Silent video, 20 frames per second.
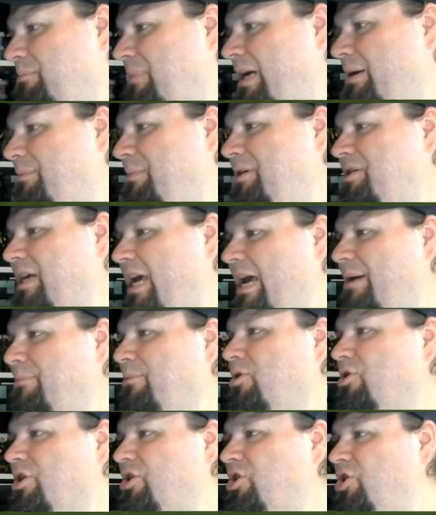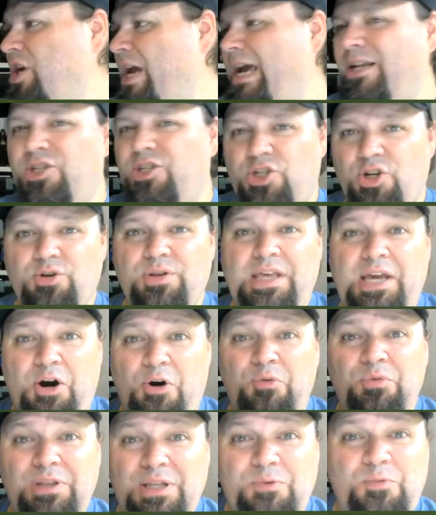maybe, Sam, there's a chance you're the
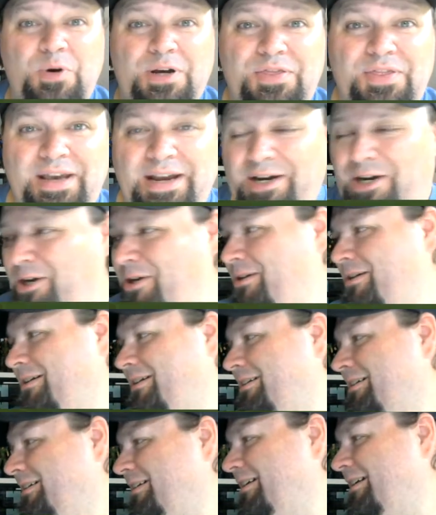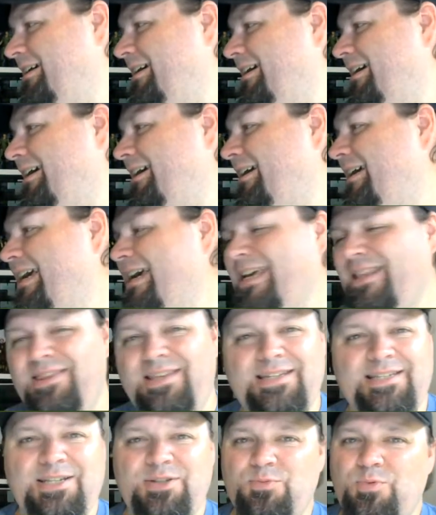only one there.
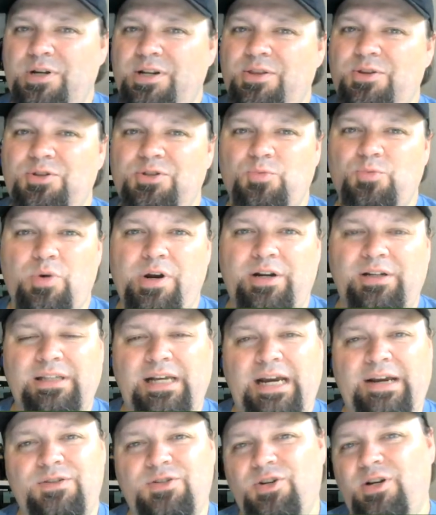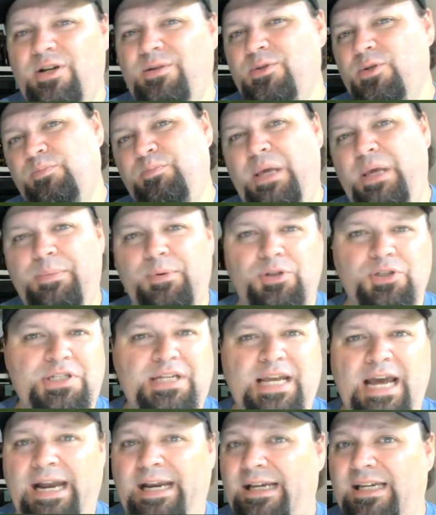This is one of those weird live streams where people just
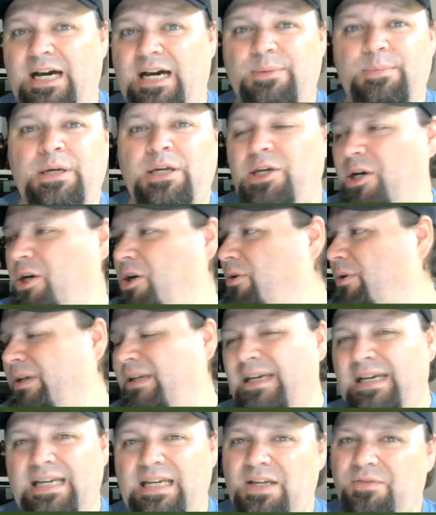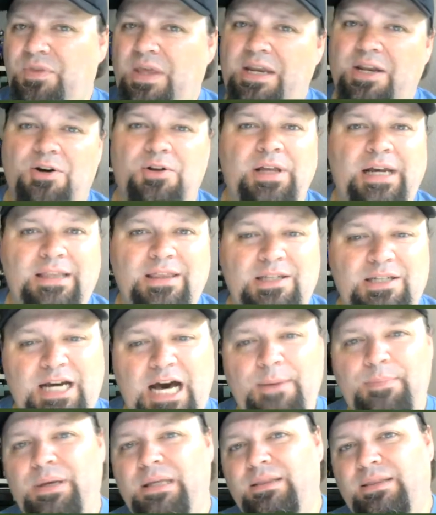kind of come and go, and if they don't like the
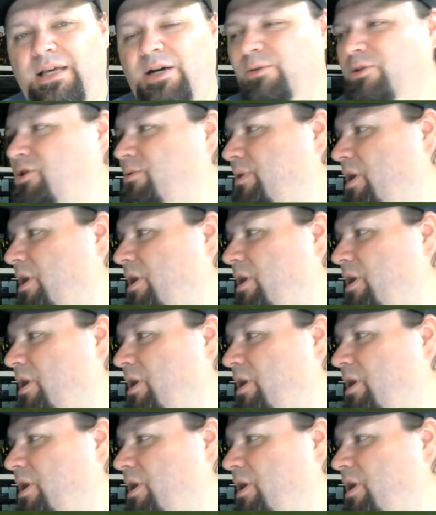topic, they'll